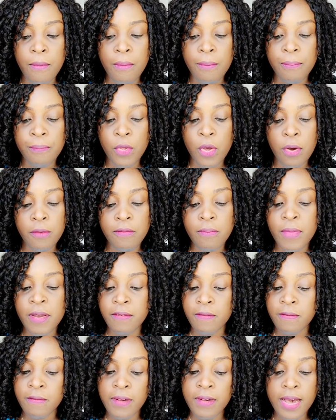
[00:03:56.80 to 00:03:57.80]
of my
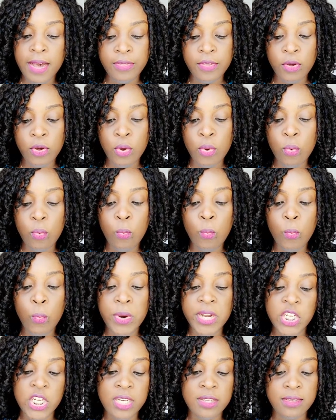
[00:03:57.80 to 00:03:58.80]
Father
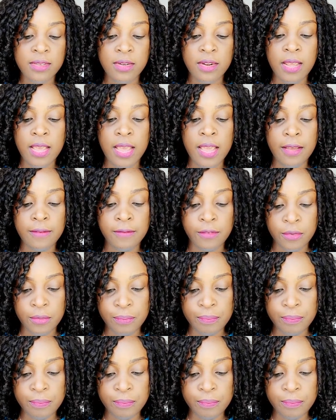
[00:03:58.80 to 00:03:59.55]
which is in heaven.